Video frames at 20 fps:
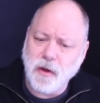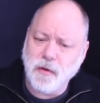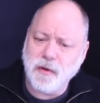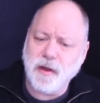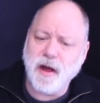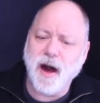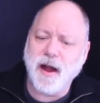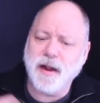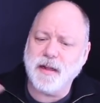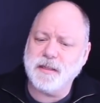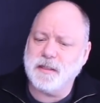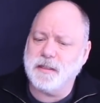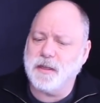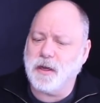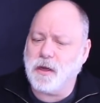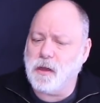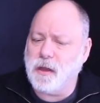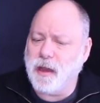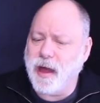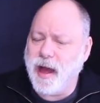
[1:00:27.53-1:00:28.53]
God is in the
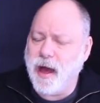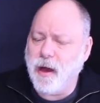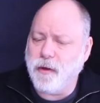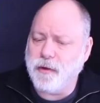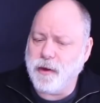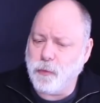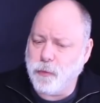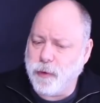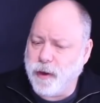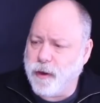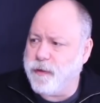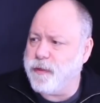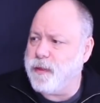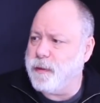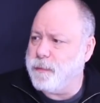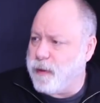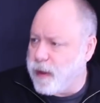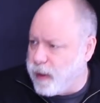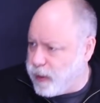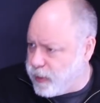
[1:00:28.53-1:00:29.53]
cloud and we're in the
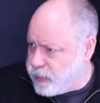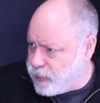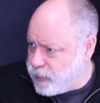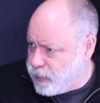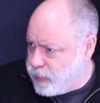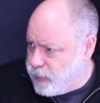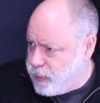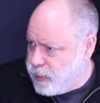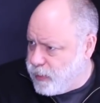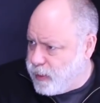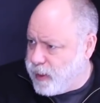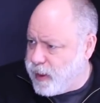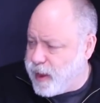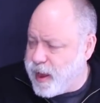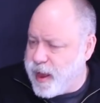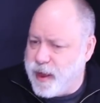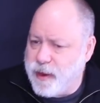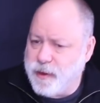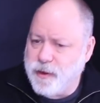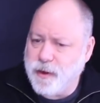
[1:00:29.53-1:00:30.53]
mud.
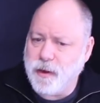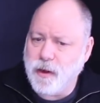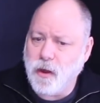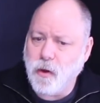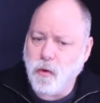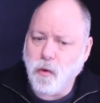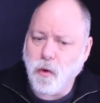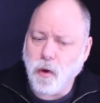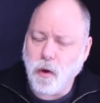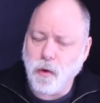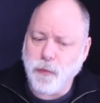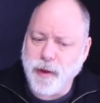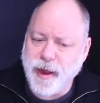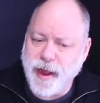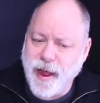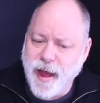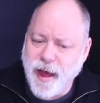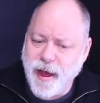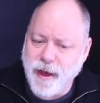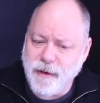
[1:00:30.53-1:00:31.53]
And, or we
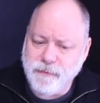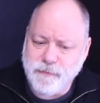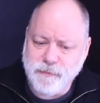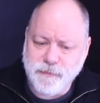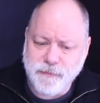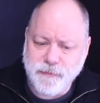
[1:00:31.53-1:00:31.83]
have